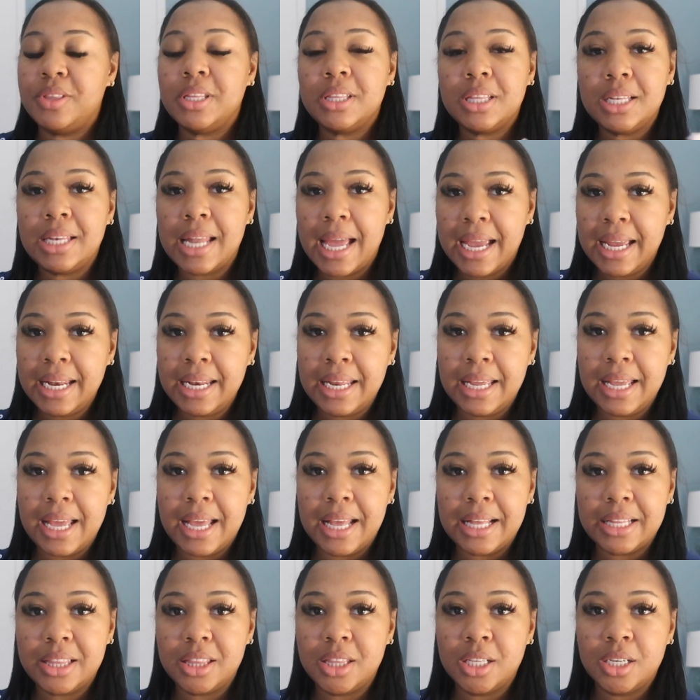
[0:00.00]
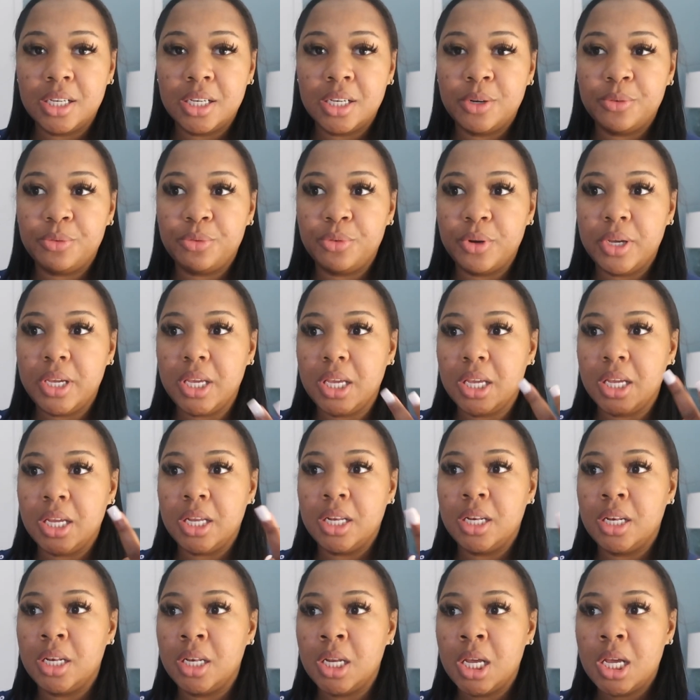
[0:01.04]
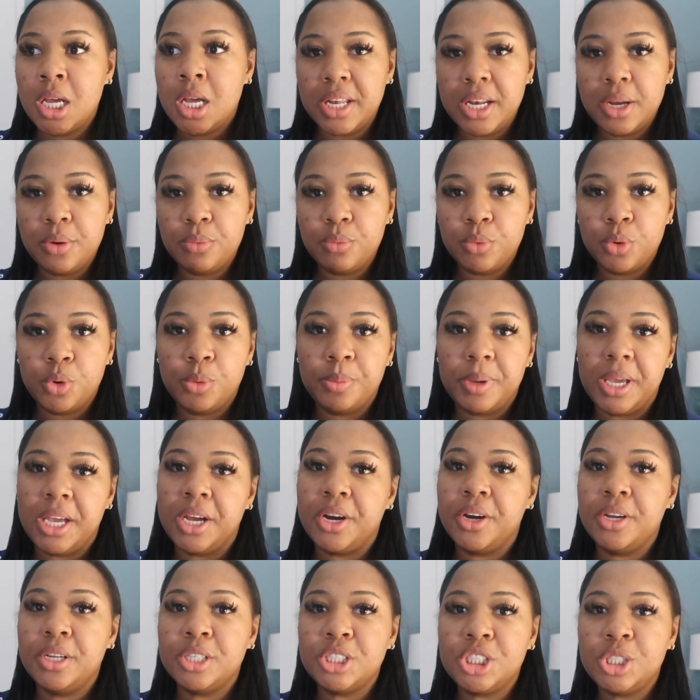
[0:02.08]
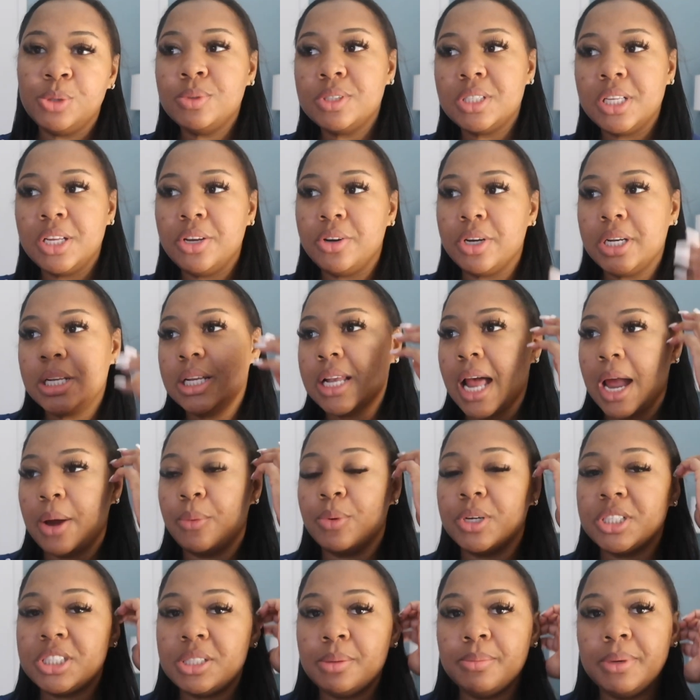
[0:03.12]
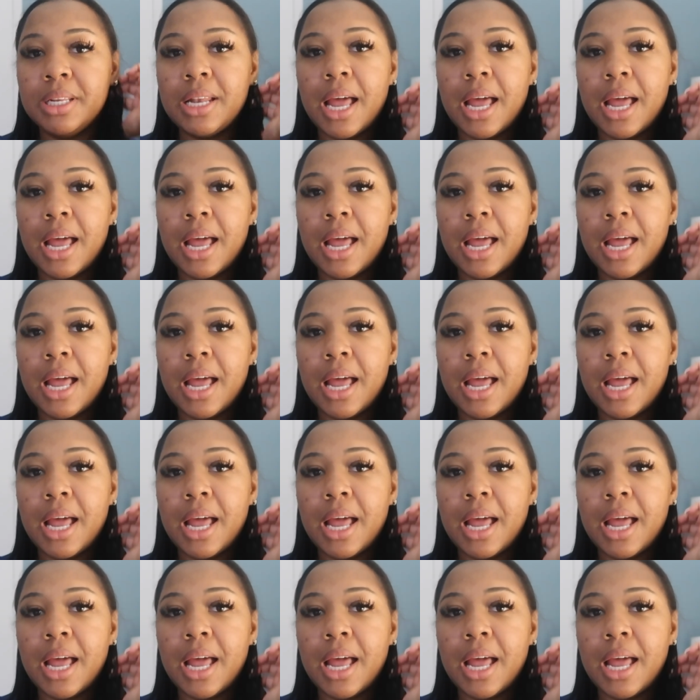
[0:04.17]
that the lady at the freaking fitting room area, she was literally like rushing me,